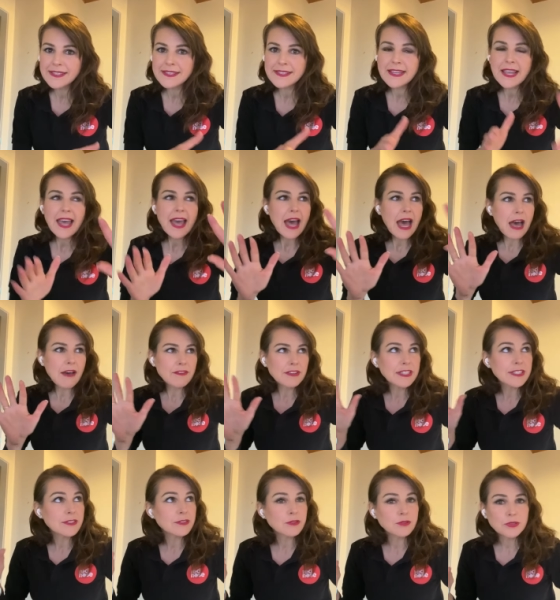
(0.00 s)
is, have a
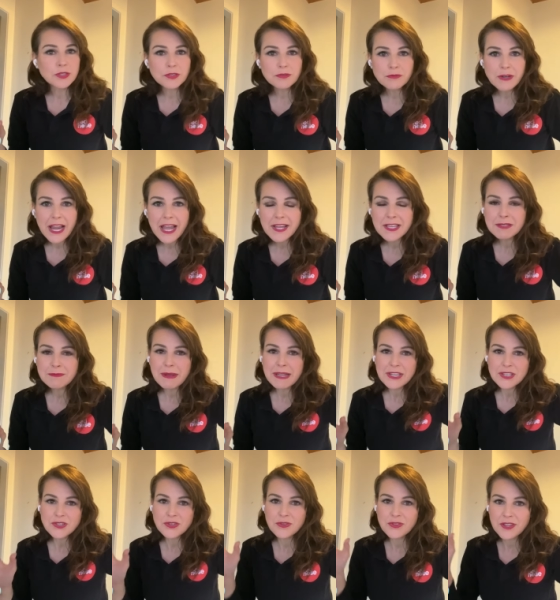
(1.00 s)
little look around,
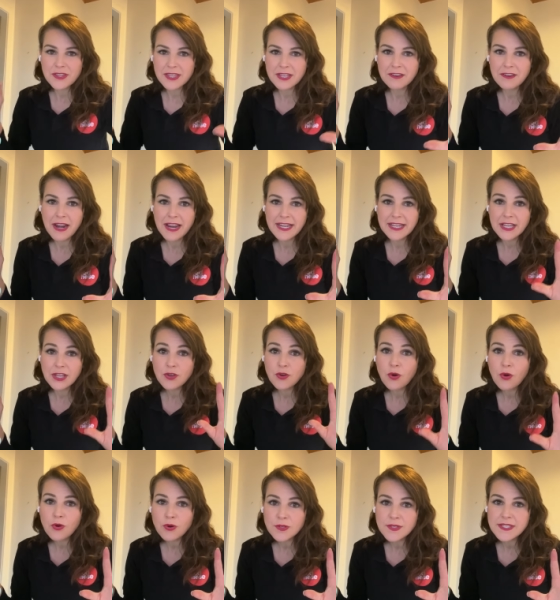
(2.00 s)
make sure that there aren't any
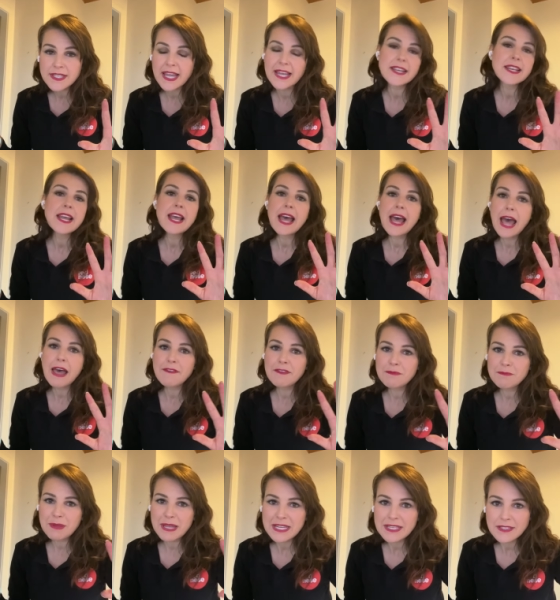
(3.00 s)
cords that
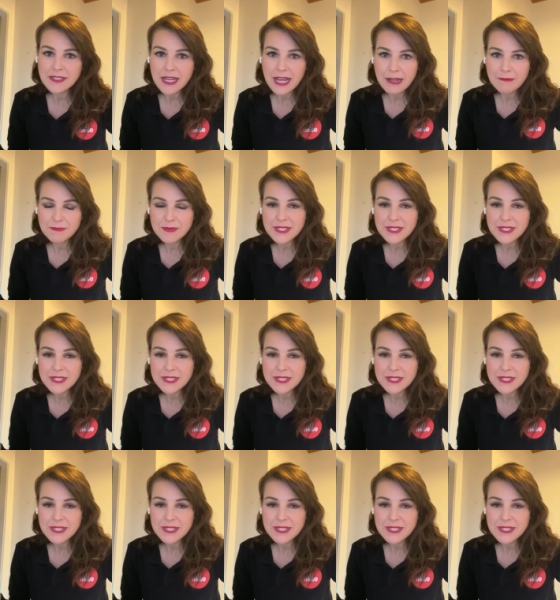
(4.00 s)
haven't been um,